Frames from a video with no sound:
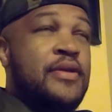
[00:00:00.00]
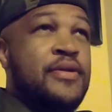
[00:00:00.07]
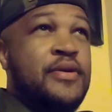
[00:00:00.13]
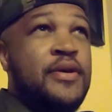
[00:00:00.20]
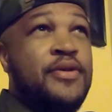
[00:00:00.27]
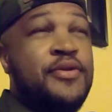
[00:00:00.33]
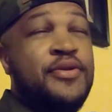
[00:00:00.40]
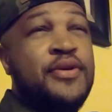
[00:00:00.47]

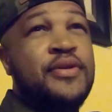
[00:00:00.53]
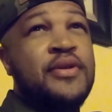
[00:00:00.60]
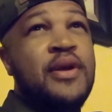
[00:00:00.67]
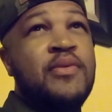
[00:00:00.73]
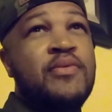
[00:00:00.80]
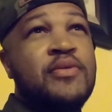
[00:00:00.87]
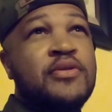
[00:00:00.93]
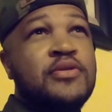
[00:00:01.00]
the other thing that
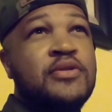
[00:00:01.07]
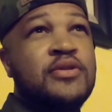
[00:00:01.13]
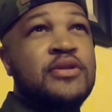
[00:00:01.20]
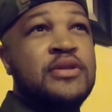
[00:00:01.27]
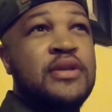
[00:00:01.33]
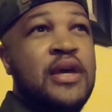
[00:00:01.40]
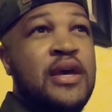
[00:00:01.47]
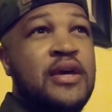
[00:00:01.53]
I wanted to
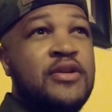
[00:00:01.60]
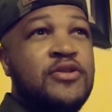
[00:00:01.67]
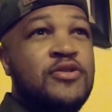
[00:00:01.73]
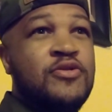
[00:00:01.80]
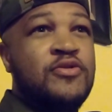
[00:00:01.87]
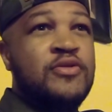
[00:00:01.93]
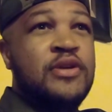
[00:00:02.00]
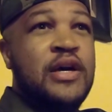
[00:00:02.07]
say
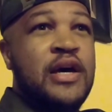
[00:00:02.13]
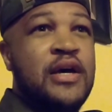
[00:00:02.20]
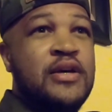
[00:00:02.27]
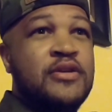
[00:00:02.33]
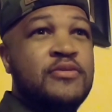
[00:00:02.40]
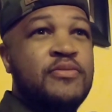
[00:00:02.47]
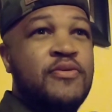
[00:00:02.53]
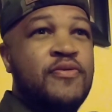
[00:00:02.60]
to you
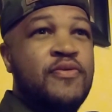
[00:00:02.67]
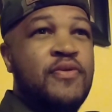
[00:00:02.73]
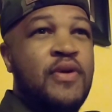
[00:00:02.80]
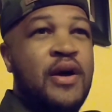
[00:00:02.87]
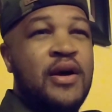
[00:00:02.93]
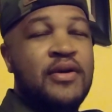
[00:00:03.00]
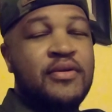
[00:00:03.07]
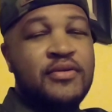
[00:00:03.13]
guys
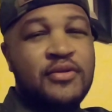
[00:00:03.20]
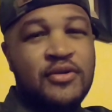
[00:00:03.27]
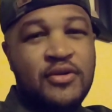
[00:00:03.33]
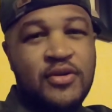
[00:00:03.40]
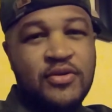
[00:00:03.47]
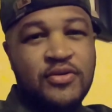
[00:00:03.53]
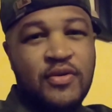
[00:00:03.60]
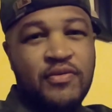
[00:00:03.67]
before I
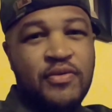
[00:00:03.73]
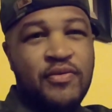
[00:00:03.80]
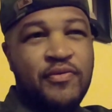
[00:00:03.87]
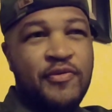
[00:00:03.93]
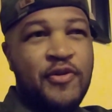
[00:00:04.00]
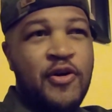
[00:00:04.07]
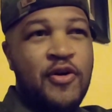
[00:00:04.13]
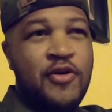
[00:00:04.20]
close off the
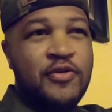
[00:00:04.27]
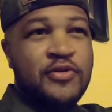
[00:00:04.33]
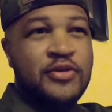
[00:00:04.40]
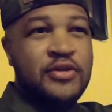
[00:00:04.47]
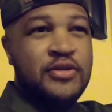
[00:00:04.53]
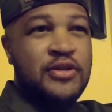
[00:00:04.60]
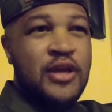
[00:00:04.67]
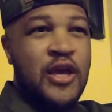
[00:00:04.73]
vlog
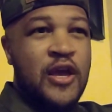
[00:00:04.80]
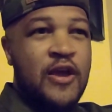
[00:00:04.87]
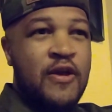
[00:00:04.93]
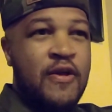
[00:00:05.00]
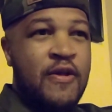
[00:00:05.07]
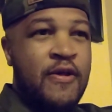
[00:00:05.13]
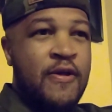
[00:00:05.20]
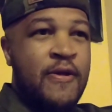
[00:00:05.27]
today
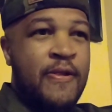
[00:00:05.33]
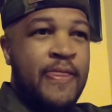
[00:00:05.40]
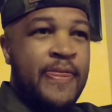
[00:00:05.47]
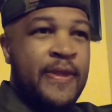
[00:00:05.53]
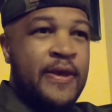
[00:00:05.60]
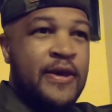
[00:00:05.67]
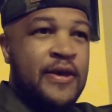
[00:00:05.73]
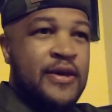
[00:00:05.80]

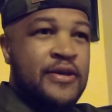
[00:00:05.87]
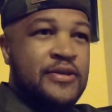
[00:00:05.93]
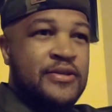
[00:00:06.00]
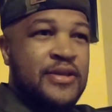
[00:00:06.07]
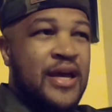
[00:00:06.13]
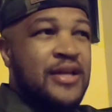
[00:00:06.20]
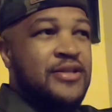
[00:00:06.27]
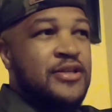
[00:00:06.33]
is
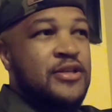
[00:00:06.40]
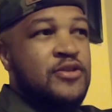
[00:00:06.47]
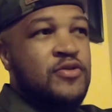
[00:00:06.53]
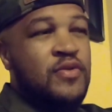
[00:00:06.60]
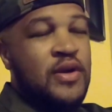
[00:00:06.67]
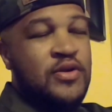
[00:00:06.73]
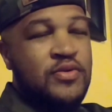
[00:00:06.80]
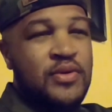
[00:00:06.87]
not just
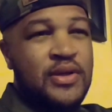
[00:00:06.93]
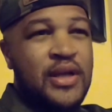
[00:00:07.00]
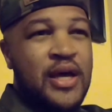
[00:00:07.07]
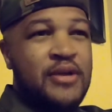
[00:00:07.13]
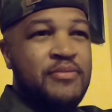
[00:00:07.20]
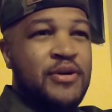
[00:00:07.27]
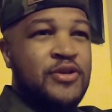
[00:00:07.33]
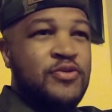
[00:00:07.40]
do I do a
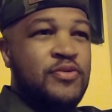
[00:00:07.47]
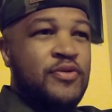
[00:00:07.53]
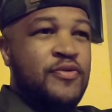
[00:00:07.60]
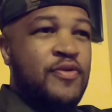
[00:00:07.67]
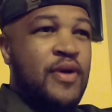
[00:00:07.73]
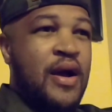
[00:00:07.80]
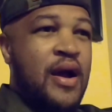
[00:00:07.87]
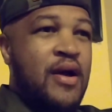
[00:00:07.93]
lot of my
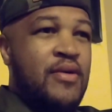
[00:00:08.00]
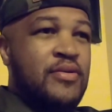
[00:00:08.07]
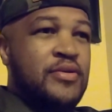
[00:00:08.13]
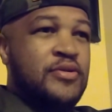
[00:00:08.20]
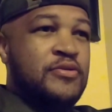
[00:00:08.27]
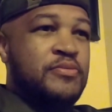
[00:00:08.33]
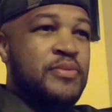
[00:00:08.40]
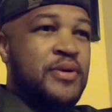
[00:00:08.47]
24
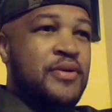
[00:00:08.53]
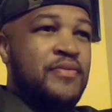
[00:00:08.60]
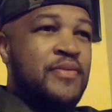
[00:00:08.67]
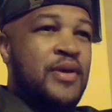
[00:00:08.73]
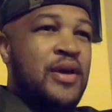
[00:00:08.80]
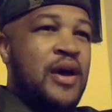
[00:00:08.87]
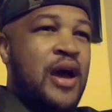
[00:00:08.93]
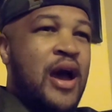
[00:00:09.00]
hours, but
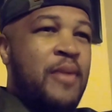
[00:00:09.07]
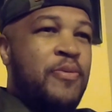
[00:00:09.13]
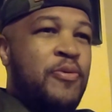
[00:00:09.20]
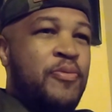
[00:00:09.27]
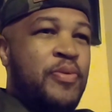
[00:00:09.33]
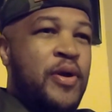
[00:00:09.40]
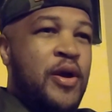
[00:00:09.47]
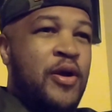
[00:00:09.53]
I
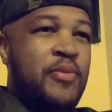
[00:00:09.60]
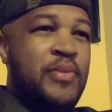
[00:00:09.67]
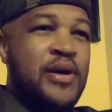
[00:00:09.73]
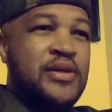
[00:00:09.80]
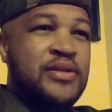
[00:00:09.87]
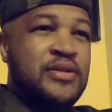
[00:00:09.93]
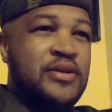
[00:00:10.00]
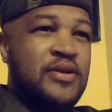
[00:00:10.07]
prepare
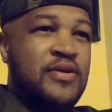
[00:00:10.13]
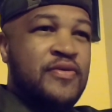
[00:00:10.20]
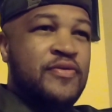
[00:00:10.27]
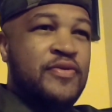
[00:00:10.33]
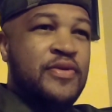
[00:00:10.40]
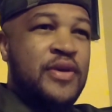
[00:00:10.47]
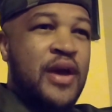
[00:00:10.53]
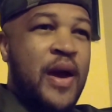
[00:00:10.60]
myself
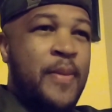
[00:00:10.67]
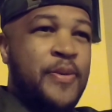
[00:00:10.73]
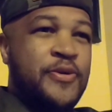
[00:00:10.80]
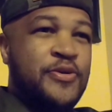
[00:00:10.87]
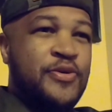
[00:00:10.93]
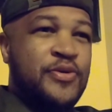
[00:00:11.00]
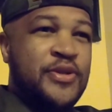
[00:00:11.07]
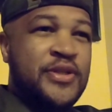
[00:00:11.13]
for the
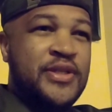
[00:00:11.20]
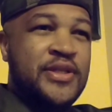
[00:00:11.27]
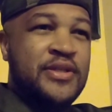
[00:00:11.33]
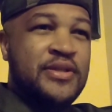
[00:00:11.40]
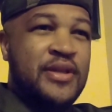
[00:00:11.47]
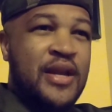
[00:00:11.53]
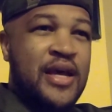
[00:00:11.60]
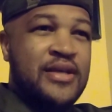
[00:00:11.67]

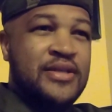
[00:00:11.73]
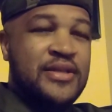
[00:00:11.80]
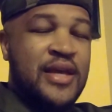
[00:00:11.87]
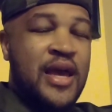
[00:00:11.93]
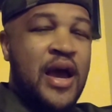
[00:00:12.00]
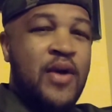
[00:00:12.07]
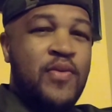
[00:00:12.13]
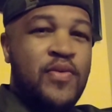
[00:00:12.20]
opportunities that I
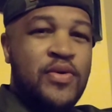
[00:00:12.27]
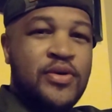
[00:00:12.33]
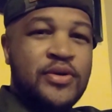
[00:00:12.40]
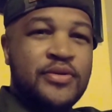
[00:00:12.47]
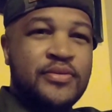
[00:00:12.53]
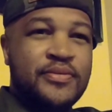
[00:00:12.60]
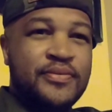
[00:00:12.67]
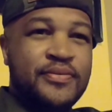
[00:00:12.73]
say I want.